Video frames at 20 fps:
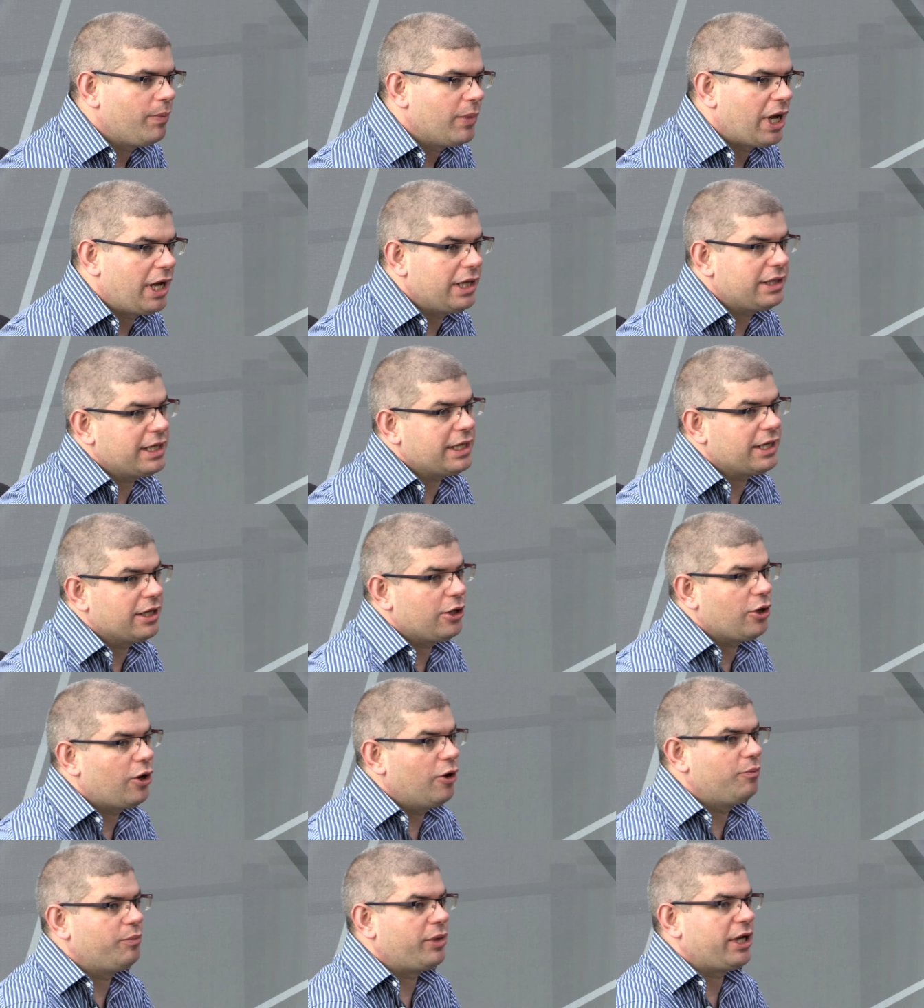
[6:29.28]
I think a
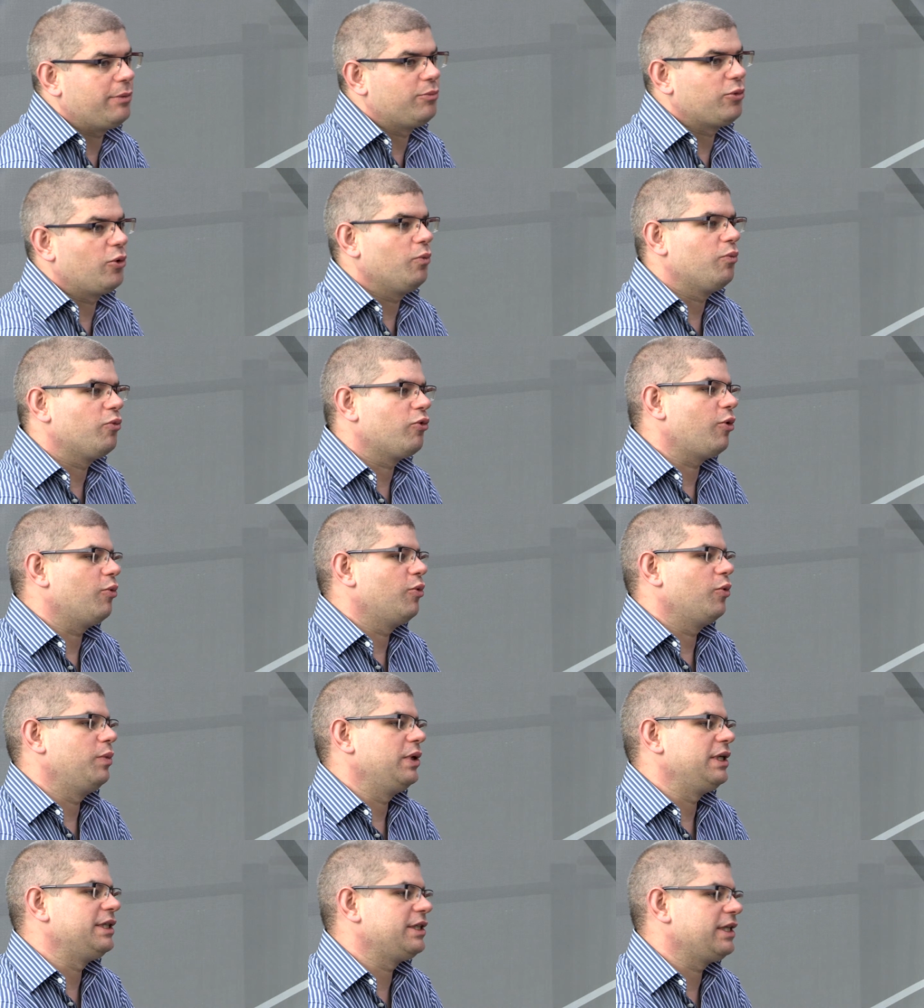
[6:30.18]
lot of people
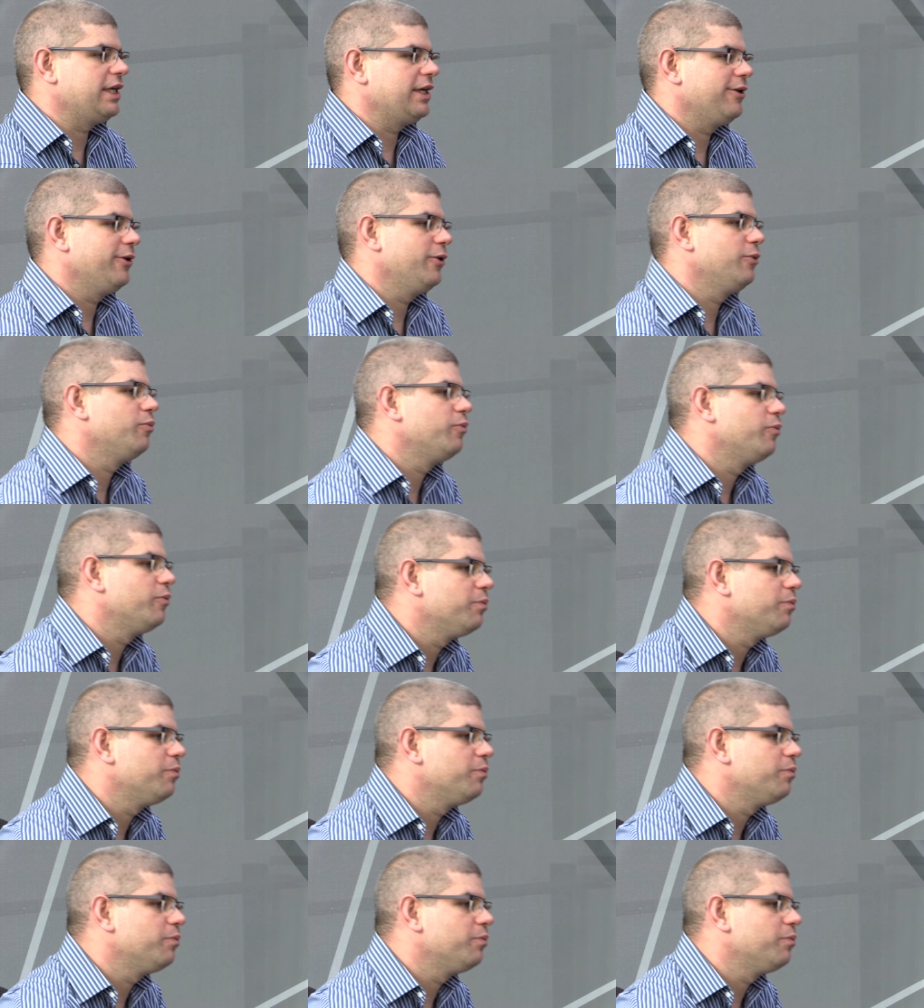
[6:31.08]
probably still